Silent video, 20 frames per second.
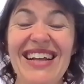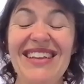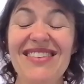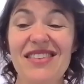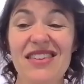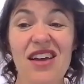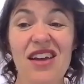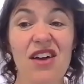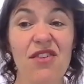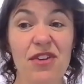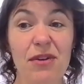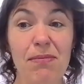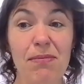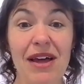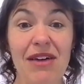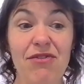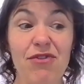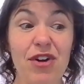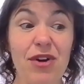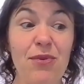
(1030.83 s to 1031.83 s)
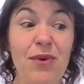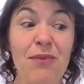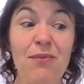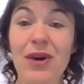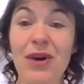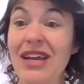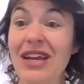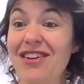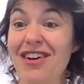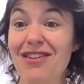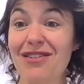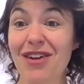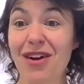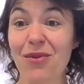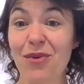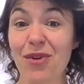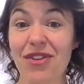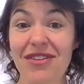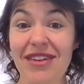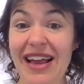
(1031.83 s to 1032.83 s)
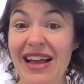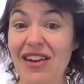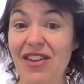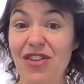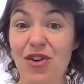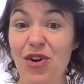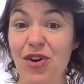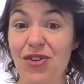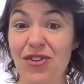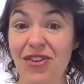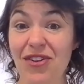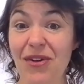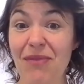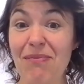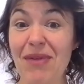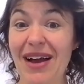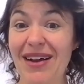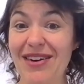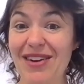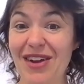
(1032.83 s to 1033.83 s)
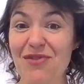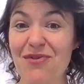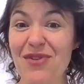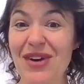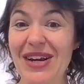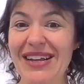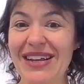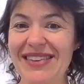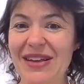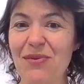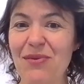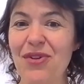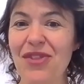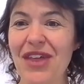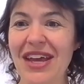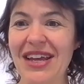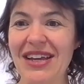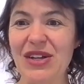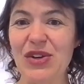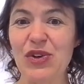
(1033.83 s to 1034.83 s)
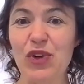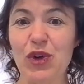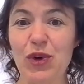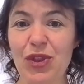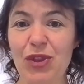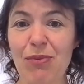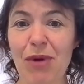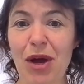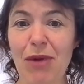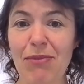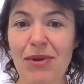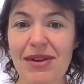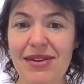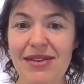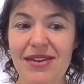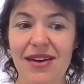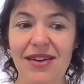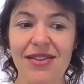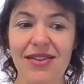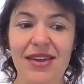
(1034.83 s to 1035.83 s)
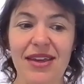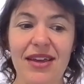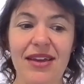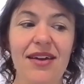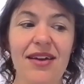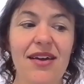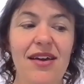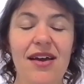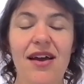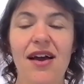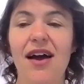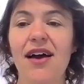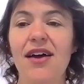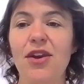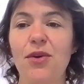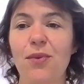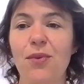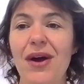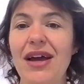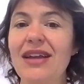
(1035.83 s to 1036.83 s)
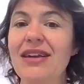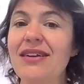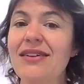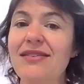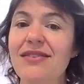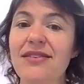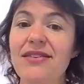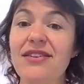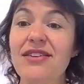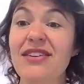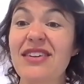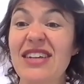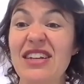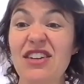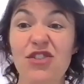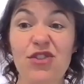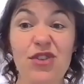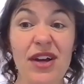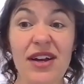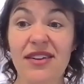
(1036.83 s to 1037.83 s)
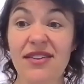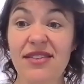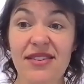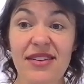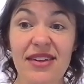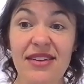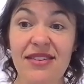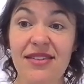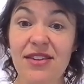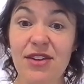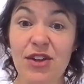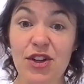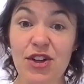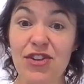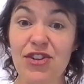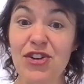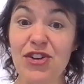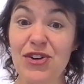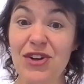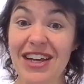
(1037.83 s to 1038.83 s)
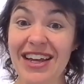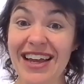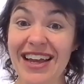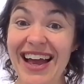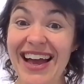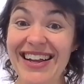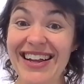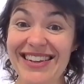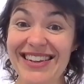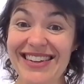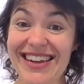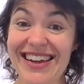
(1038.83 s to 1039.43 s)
It's tough to plan for it when we don't know what the scale of the costs can be. I don't really see what they can do at the moment. I think an awareness and an interest is as good as you can get.